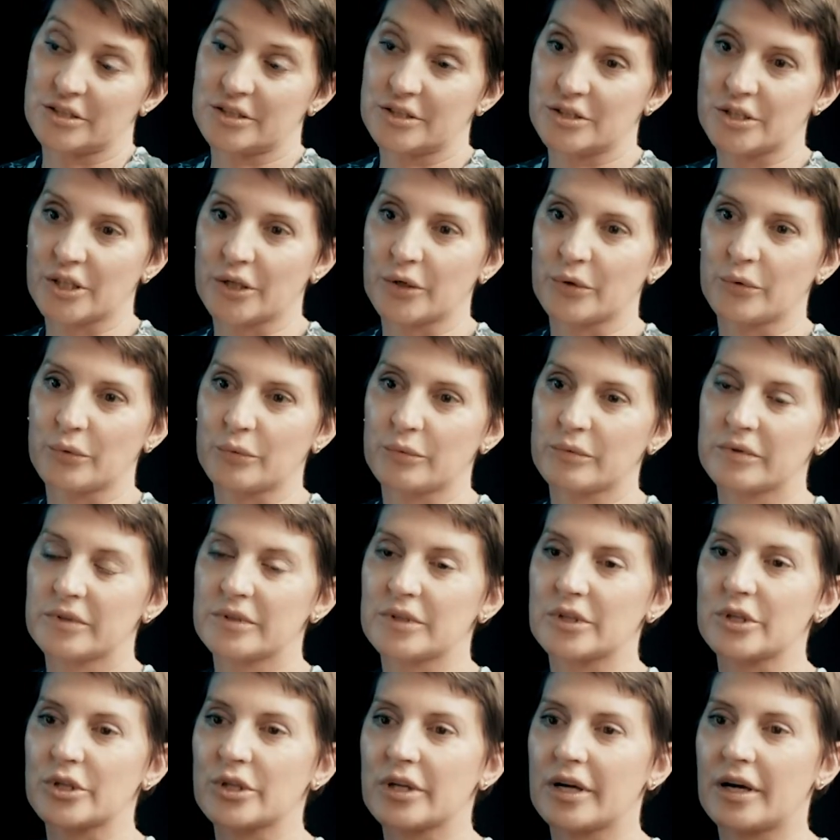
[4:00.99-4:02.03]
don't
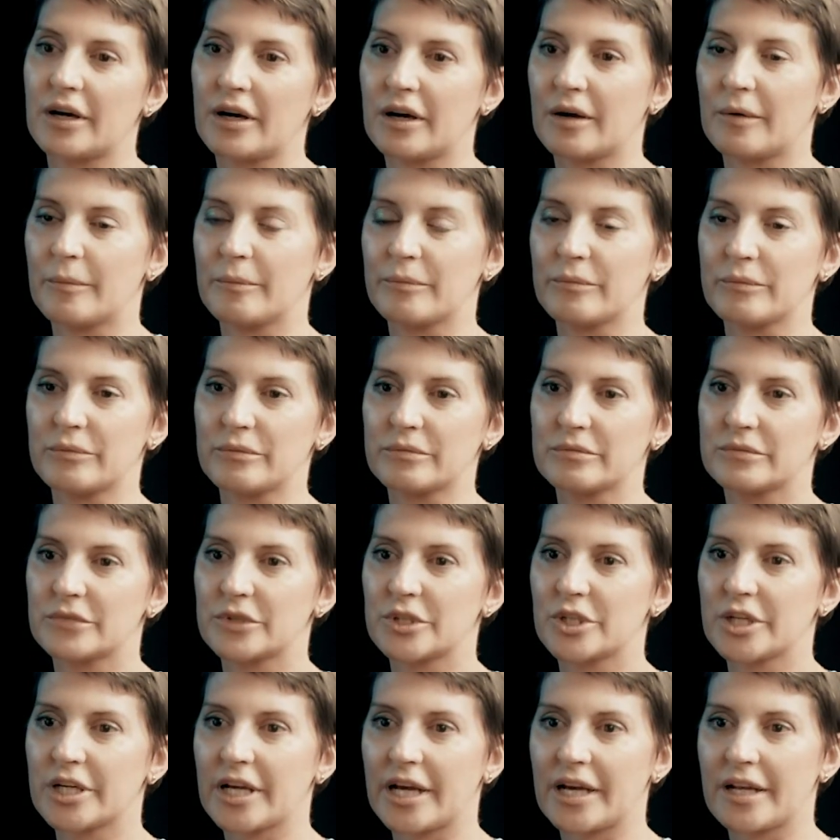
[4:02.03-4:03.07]

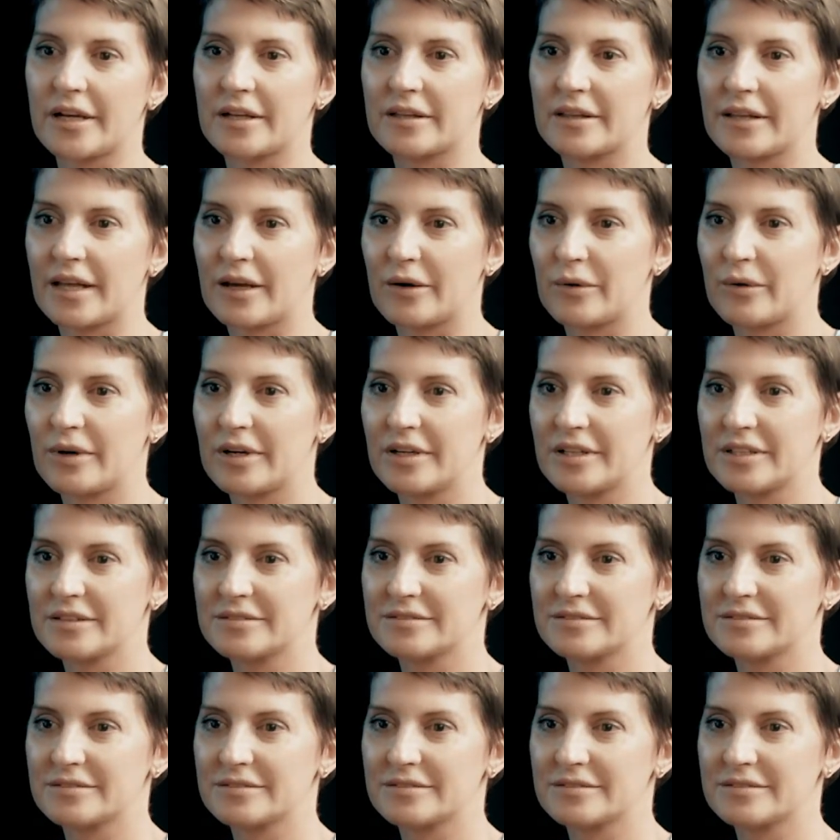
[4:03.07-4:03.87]
look at it that way,